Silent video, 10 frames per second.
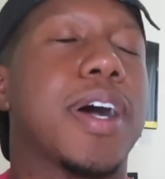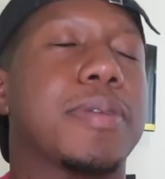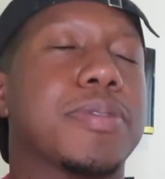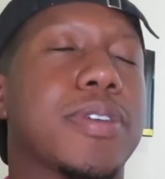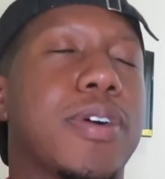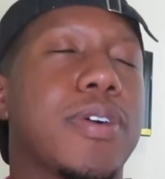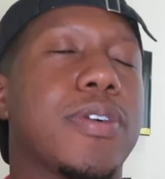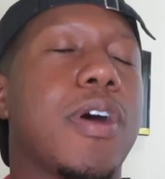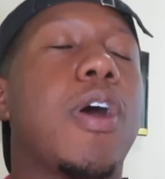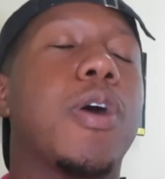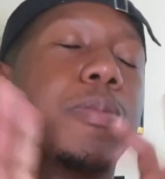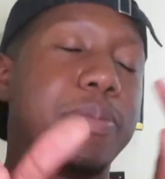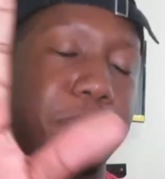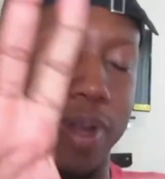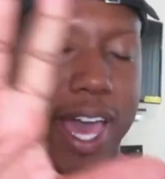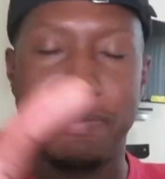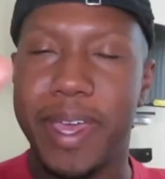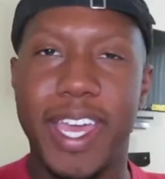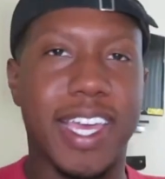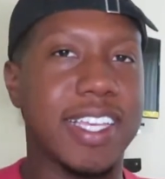pop song?
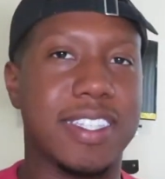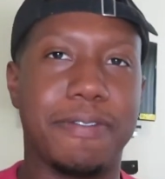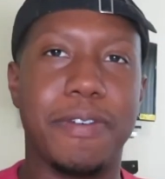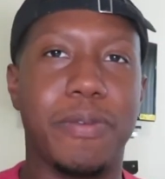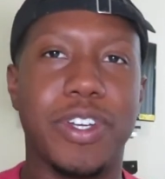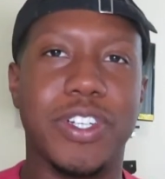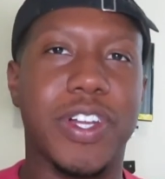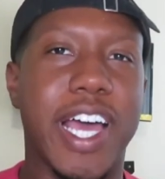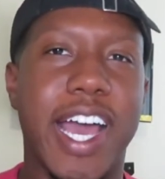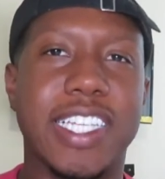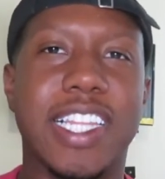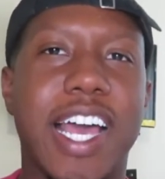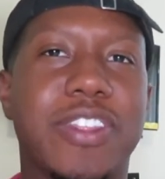Blackpink, As If It Was Your Last.